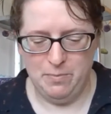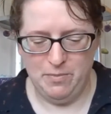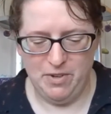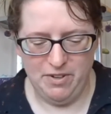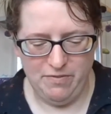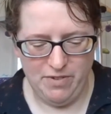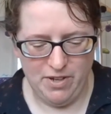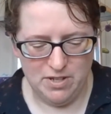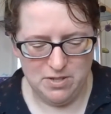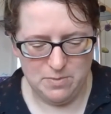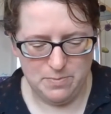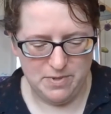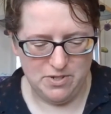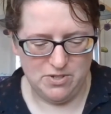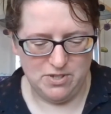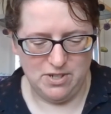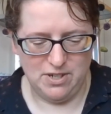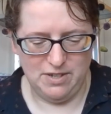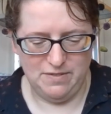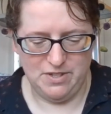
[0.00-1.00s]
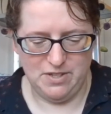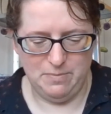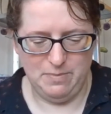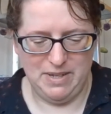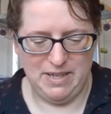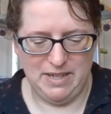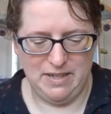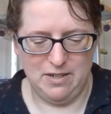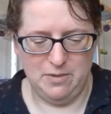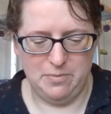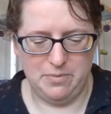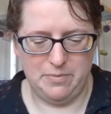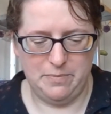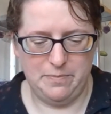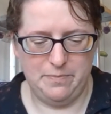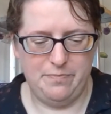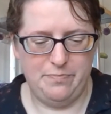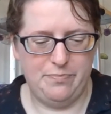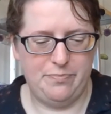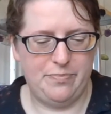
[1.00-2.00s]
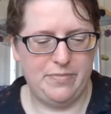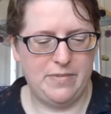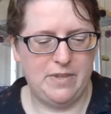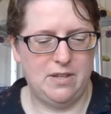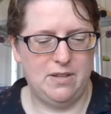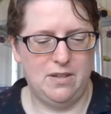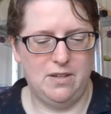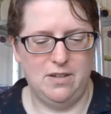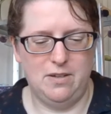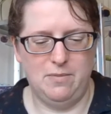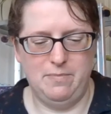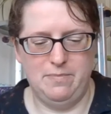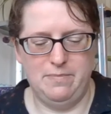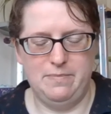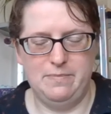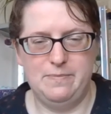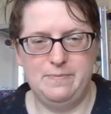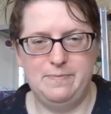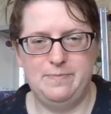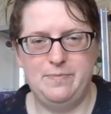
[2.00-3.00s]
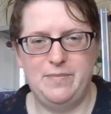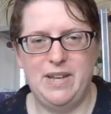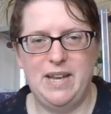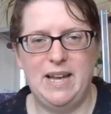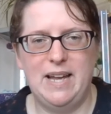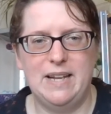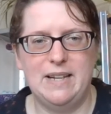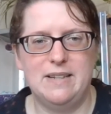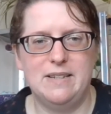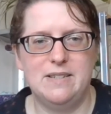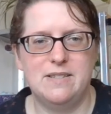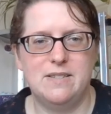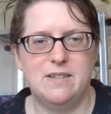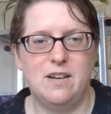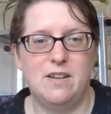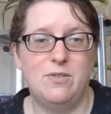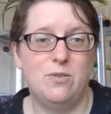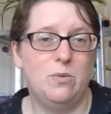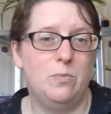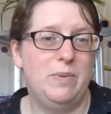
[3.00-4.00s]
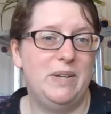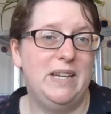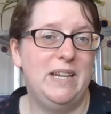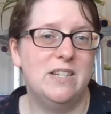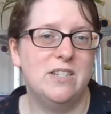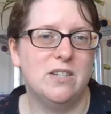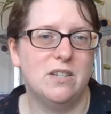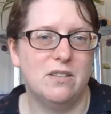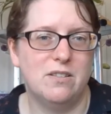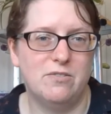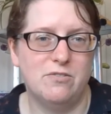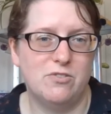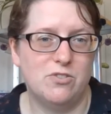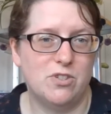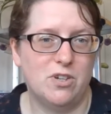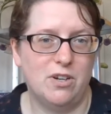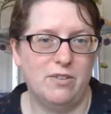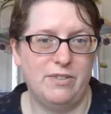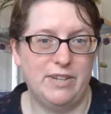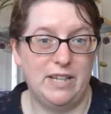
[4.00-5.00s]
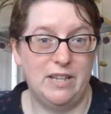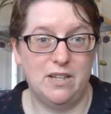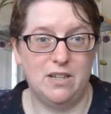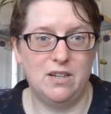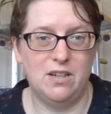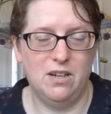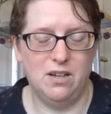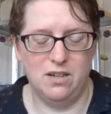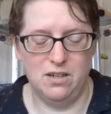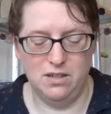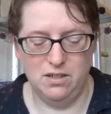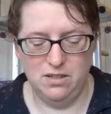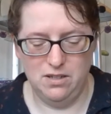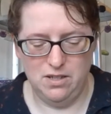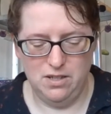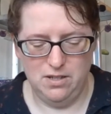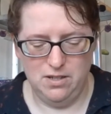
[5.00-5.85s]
My husband drives a pickup, and I thought it'd be easier than driving in the car.